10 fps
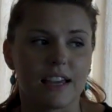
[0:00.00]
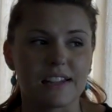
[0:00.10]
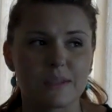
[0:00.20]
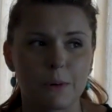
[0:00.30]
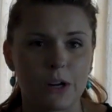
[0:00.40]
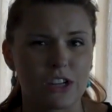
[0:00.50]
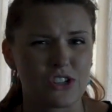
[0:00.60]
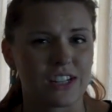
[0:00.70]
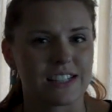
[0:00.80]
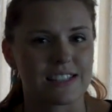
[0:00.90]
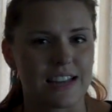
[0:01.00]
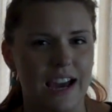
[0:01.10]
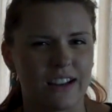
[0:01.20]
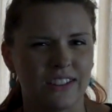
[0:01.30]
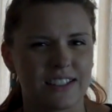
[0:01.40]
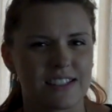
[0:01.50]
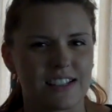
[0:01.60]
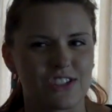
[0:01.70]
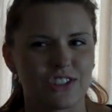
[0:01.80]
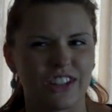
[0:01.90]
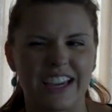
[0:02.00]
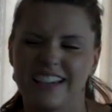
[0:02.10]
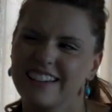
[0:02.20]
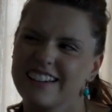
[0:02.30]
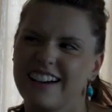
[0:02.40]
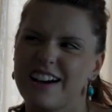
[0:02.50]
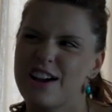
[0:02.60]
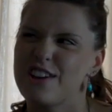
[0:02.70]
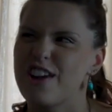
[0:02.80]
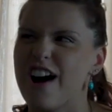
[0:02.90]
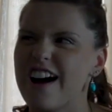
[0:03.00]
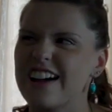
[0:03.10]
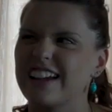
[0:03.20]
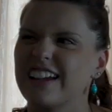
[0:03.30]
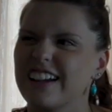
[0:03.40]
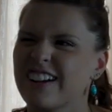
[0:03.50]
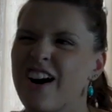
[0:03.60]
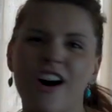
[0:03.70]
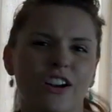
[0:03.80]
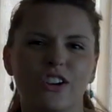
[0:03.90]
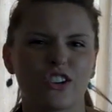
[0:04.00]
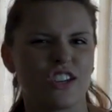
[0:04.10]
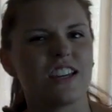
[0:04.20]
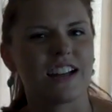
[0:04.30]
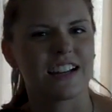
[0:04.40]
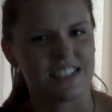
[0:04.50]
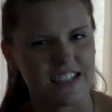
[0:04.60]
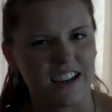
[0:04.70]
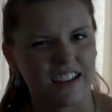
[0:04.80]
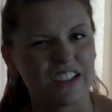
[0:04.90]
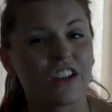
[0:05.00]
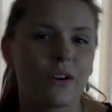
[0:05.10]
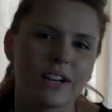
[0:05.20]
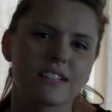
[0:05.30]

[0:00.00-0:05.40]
Inspiration and style is such a, like, not concrete idea, you know?